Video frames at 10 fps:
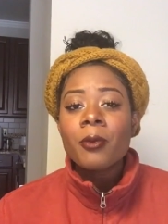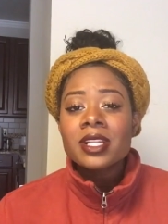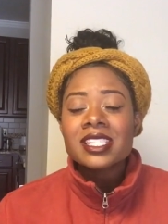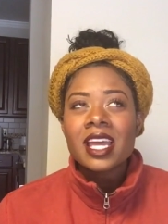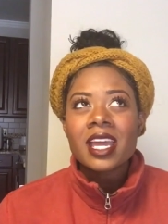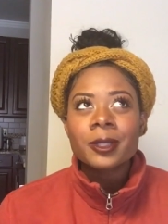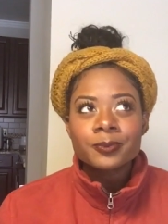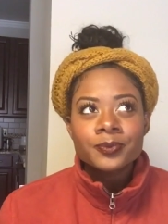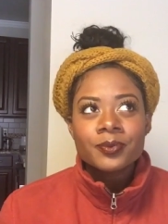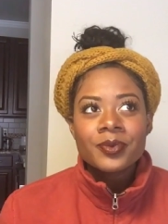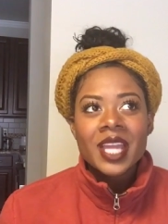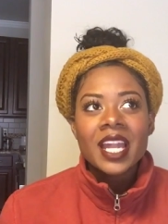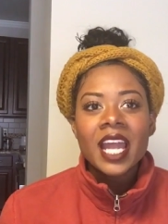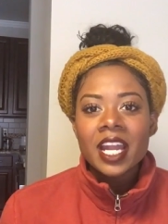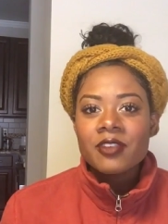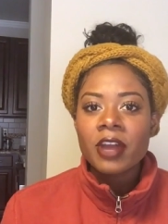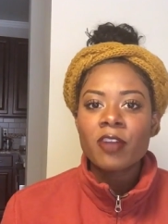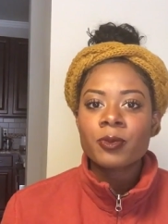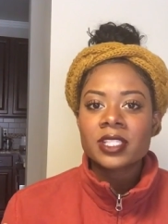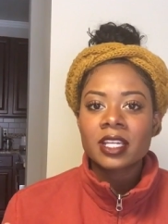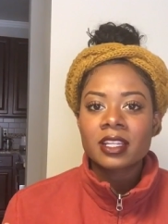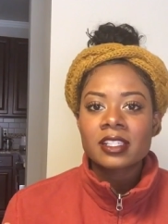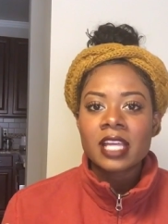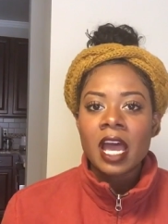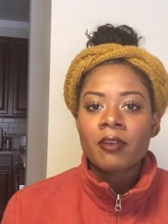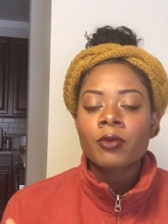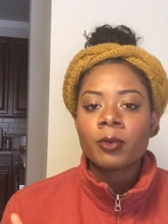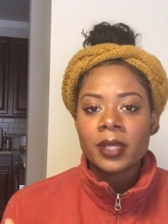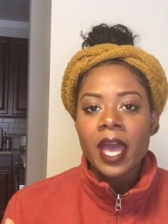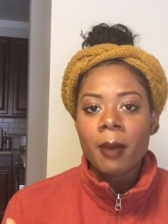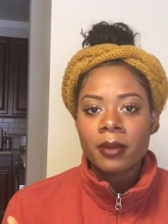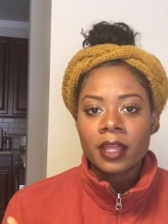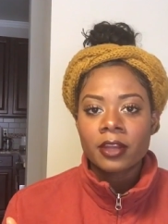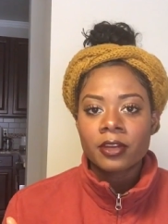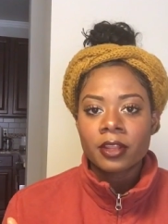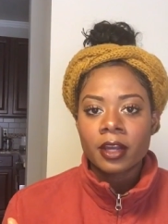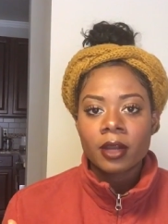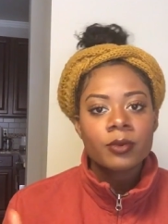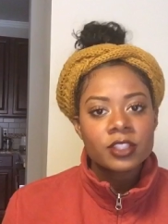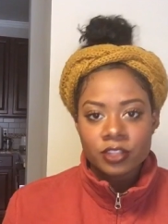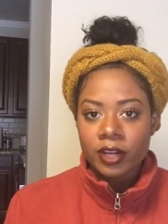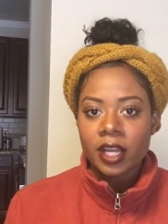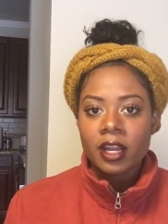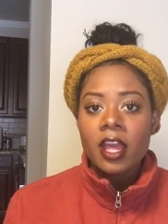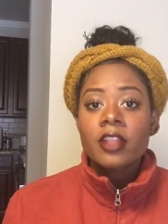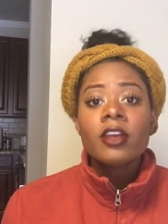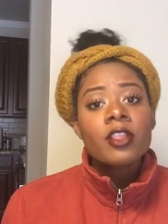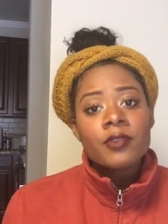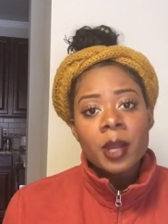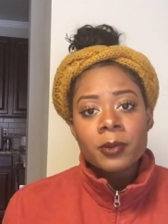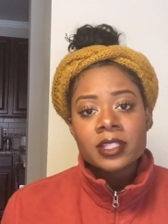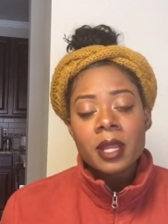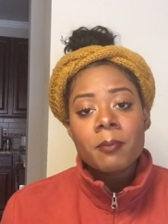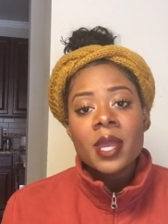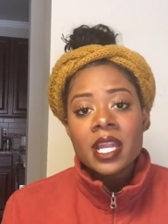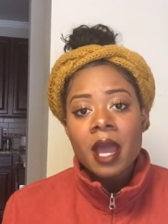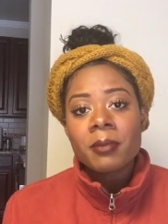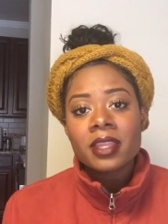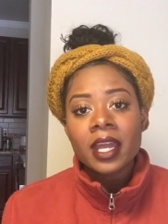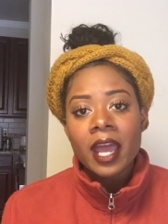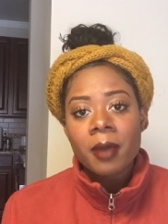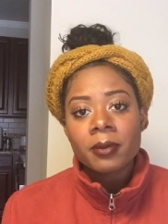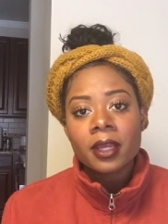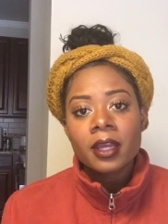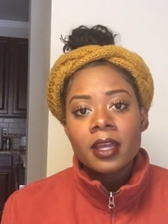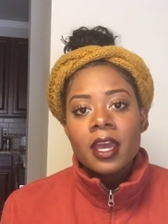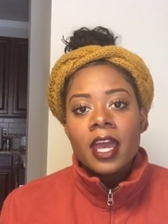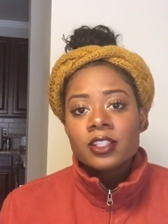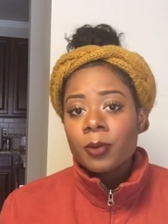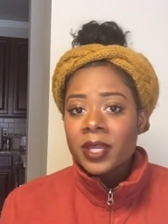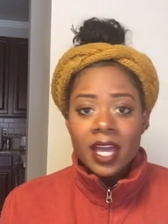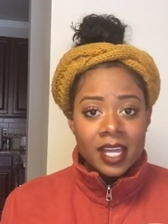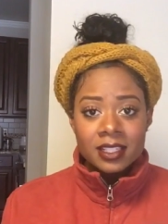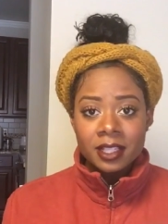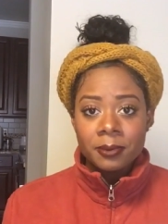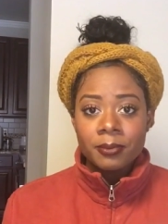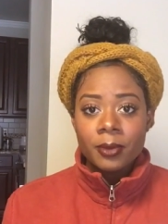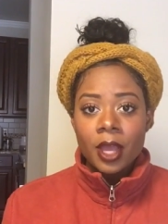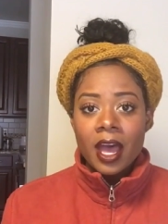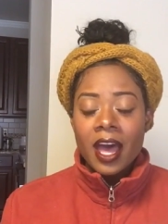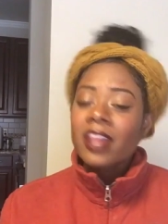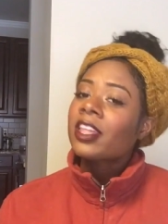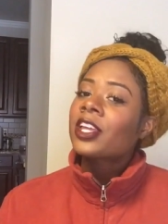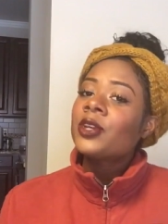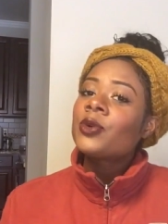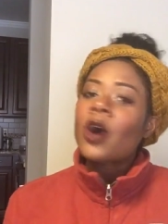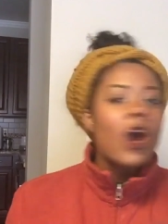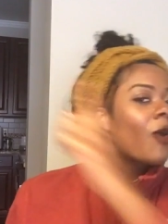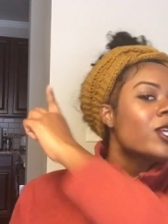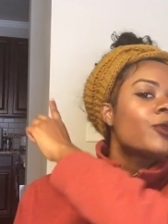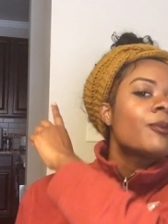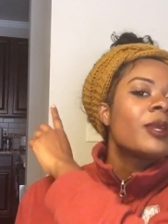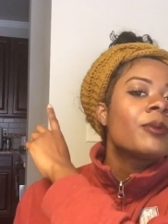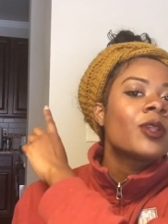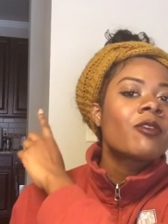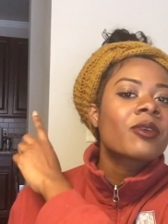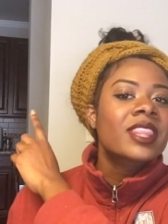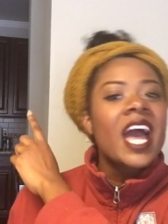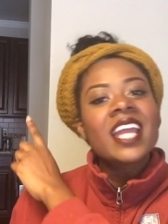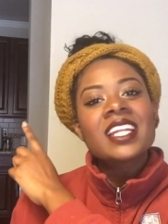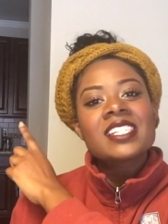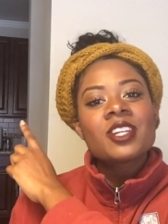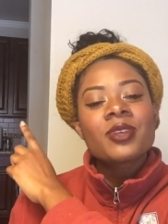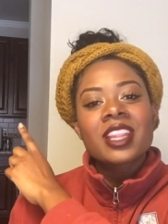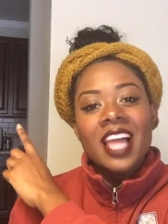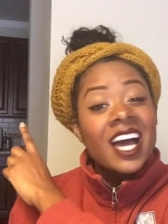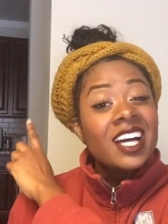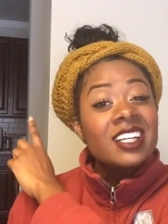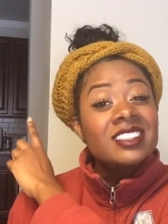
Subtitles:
would say 95% of the staff will be happy that you're there, which is great. The other 5% may not be that happy. And so be kind to them. I think you will always win people over with kindness and with love.